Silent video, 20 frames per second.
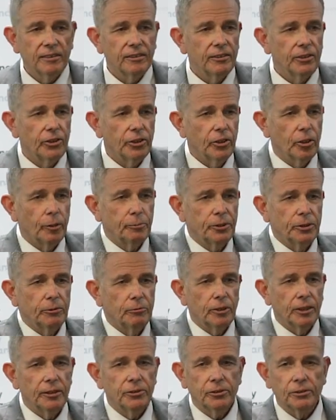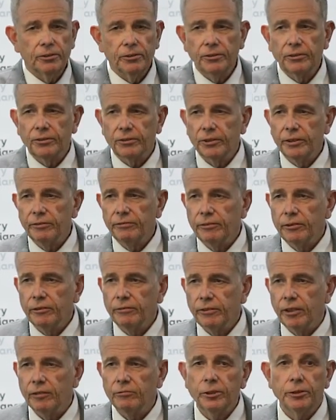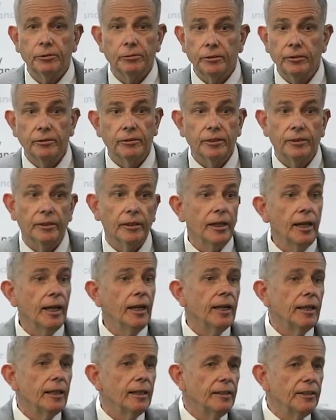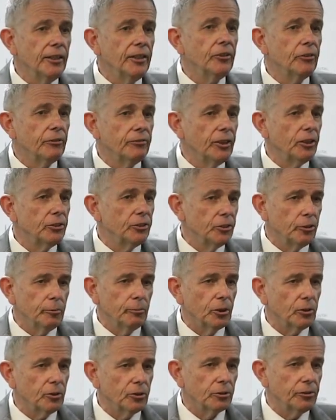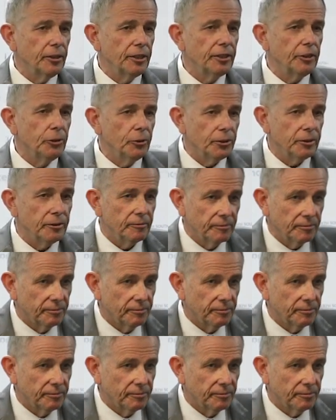You got option 1, 2, 3, 4, 5, which would, neither of those two models are any good.